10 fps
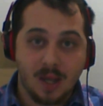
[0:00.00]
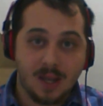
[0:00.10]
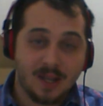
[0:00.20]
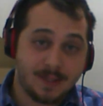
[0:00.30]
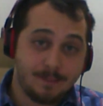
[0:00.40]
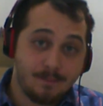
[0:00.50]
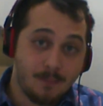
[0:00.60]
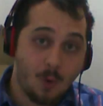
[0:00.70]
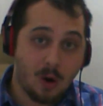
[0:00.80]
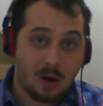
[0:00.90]
is
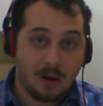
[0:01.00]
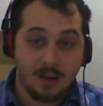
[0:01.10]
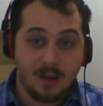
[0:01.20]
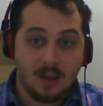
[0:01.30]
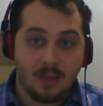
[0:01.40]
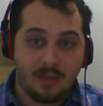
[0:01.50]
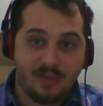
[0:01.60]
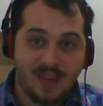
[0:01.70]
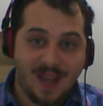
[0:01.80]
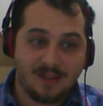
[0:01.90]
more
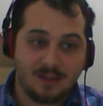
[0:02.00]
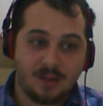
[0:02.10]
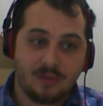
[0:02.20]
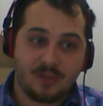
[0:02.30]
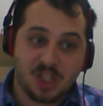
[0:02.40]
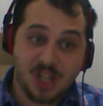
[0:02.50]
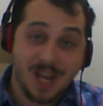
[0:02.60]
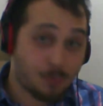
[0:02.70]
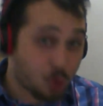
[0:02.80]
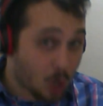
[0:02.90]
than the
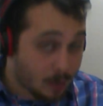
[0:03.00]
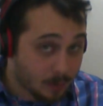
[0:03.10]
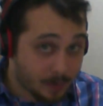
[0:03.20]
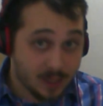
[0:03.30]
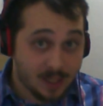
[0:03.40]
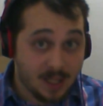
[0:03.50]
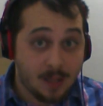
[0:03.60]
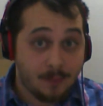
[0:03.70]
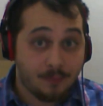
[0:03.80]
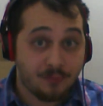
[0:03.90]
shake
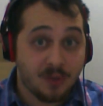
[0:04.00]
probability,